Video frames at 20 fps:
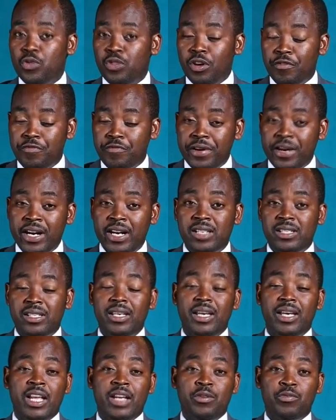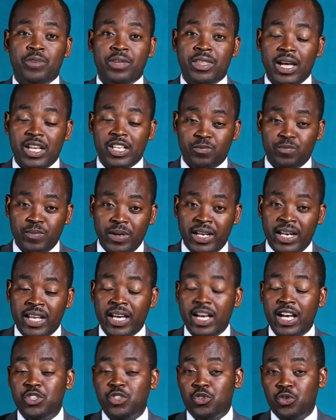with your friends and with as
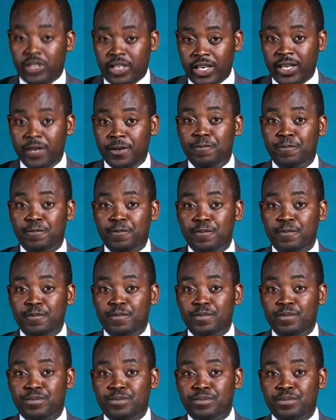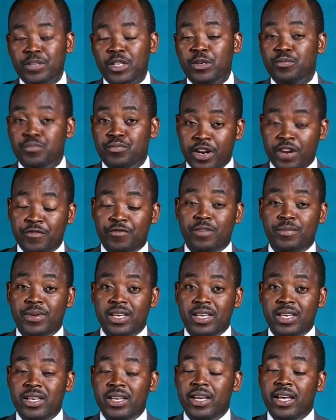many as you can. Pray for
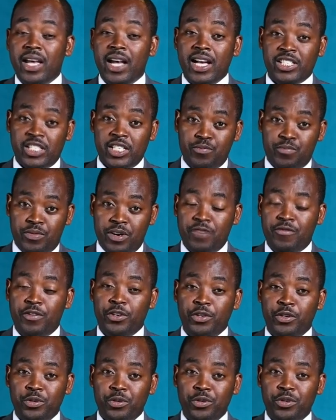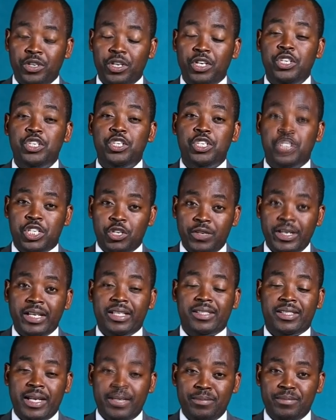me as I pray for you. Till
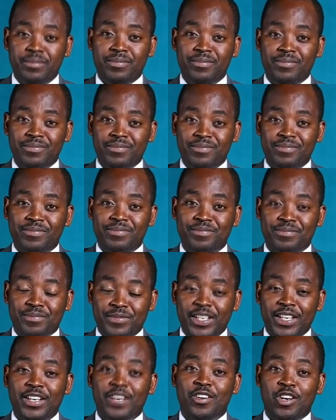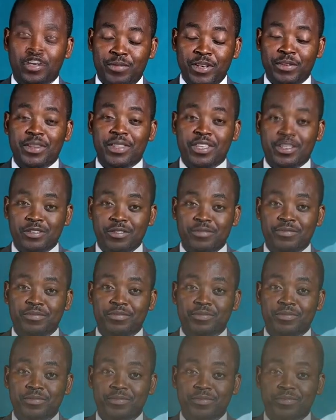next time. God be with
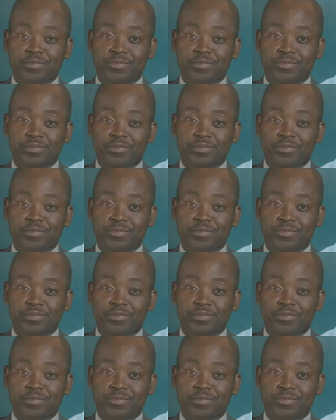you.